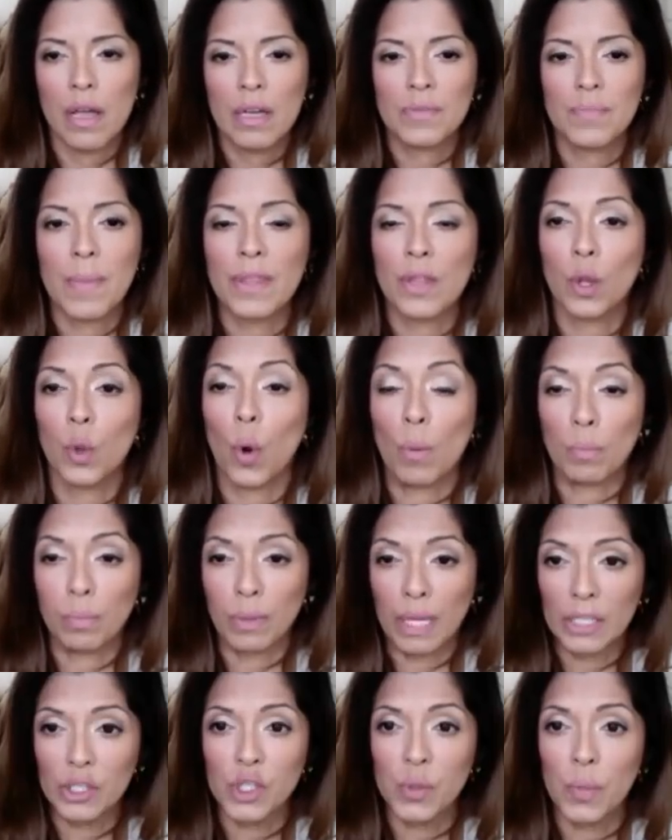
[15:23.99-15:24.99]
May the Lord
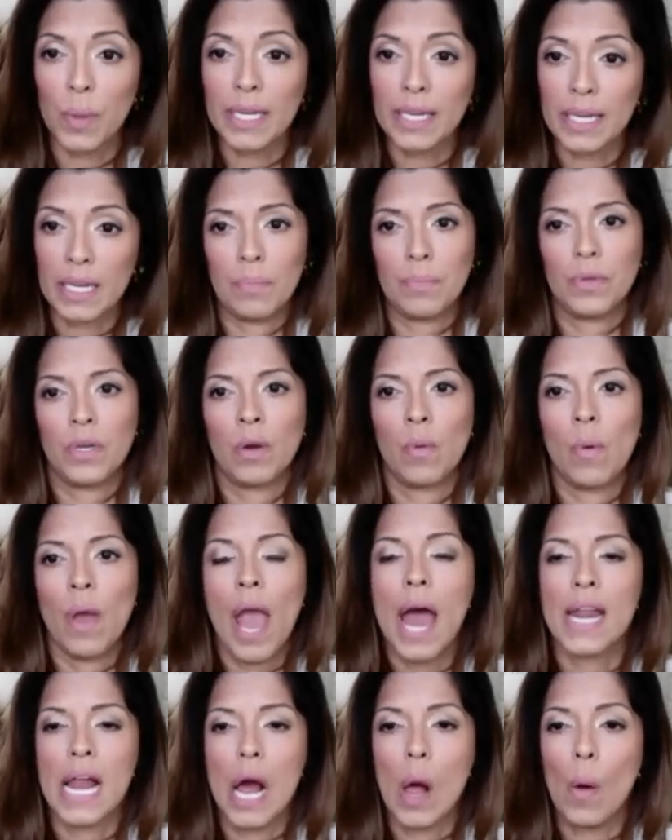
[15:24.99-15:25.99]
bless you and keep you,
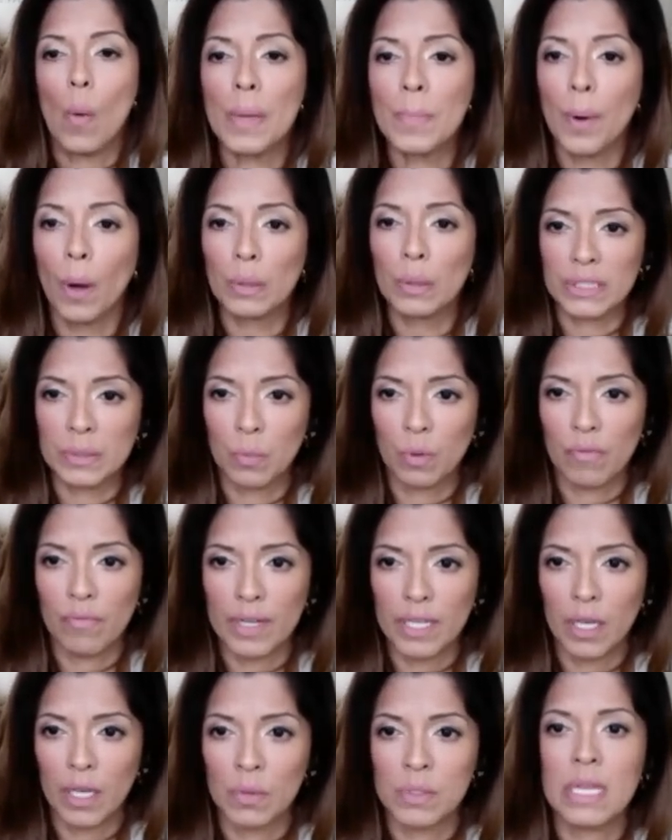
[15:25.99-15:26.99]
and I will be posting more
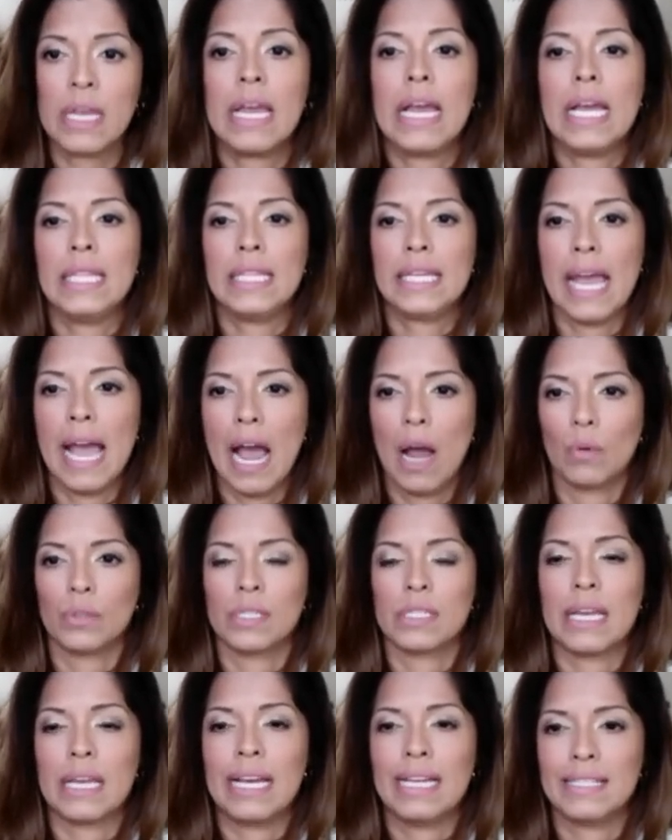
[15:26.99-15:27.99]
videos in the
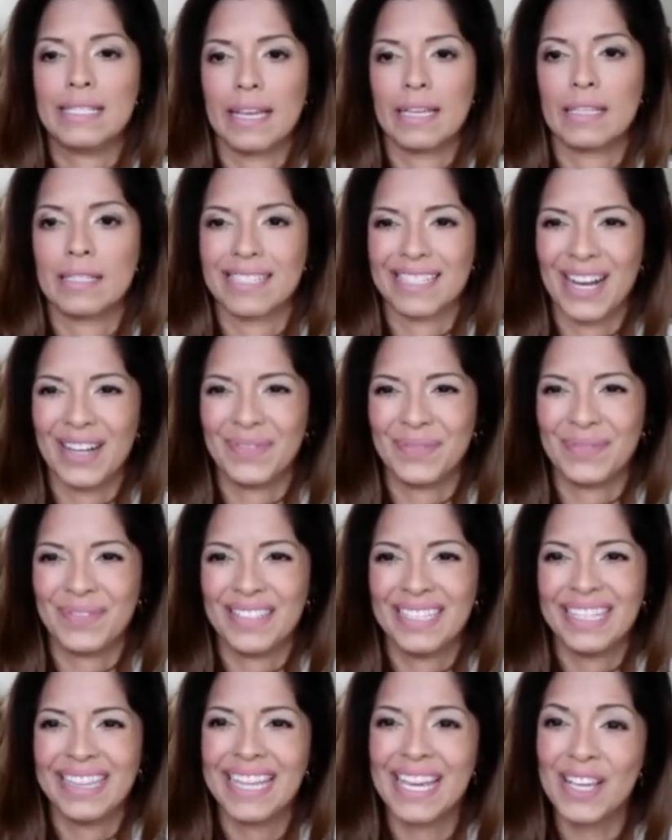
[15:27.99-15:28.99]
hours and days to come.
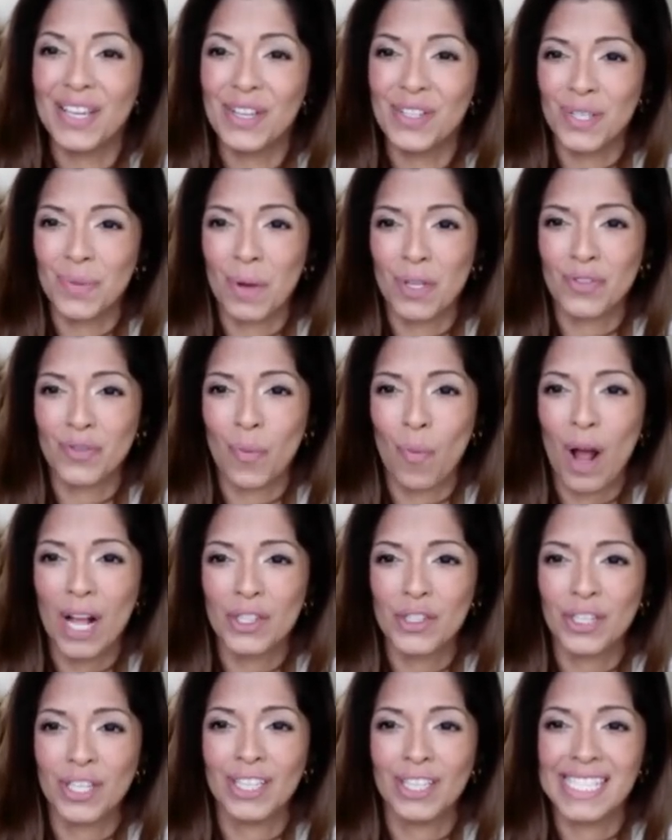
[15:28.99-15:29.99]
Thank you so much for
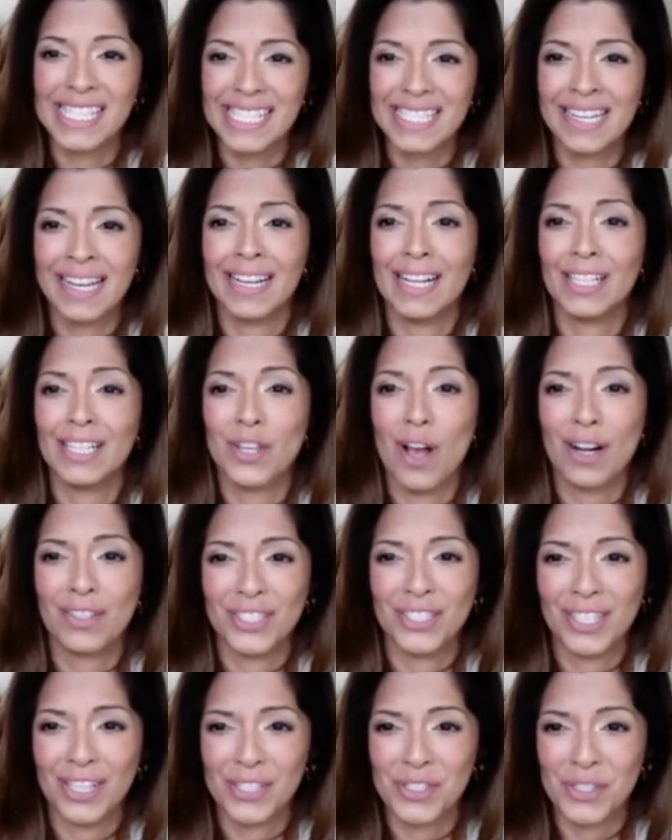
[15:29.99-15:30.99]
watching and listening, and I'll talk
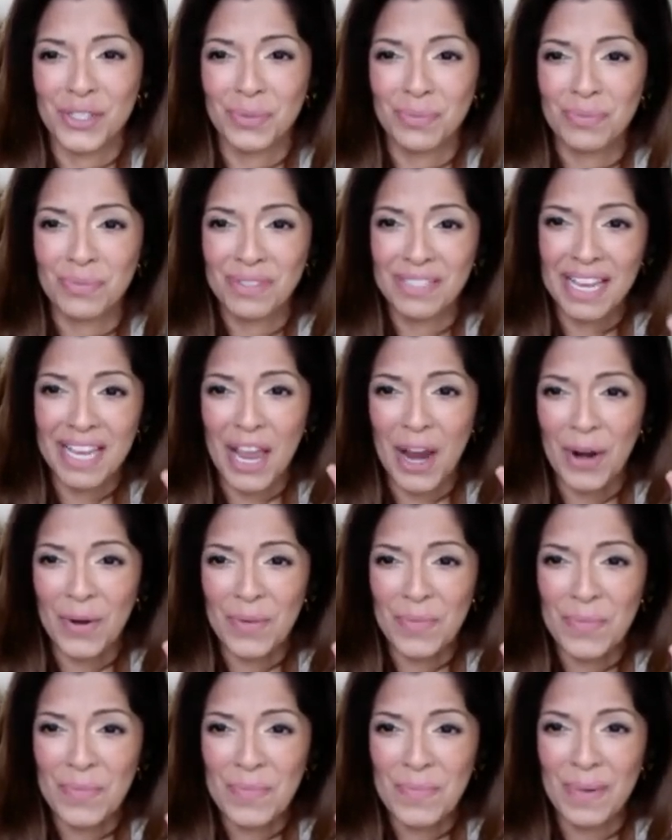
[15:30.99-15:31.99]
to you guys soon. Take
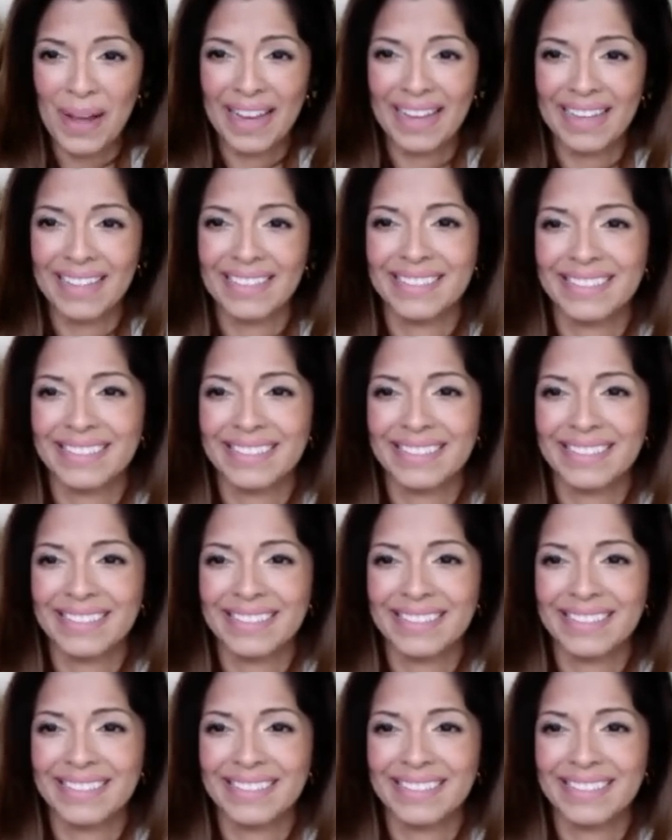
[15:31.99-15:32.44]
care. Bye.